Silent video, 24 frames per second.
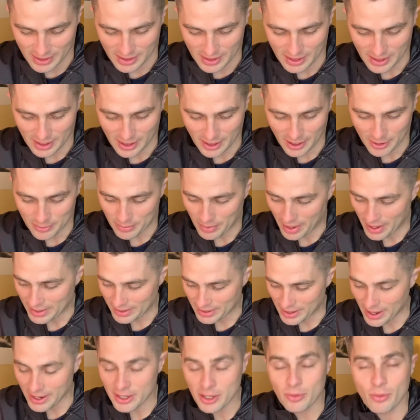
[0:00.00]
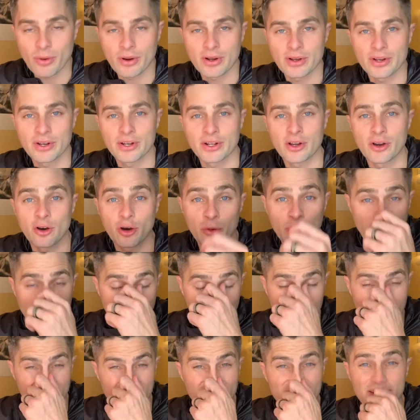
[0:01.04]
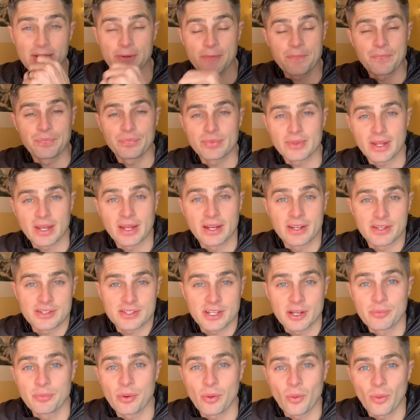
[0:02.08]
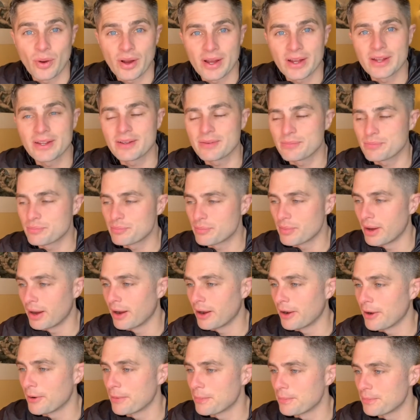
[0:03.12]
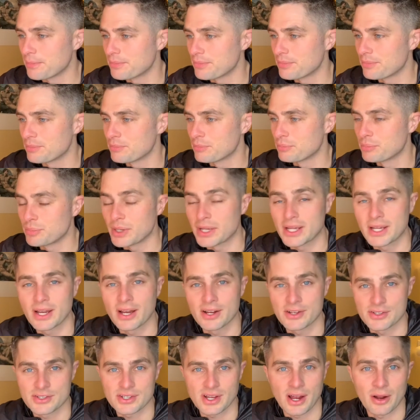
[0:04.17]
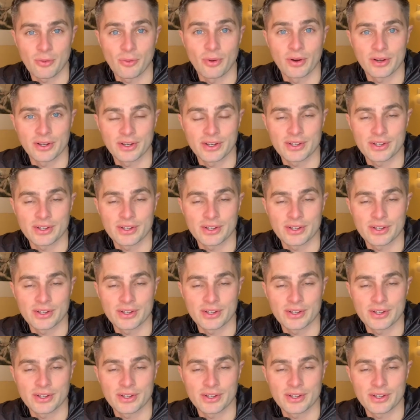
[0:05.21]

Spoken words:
I kind of wanted to go about it in a simple way, because I wanted to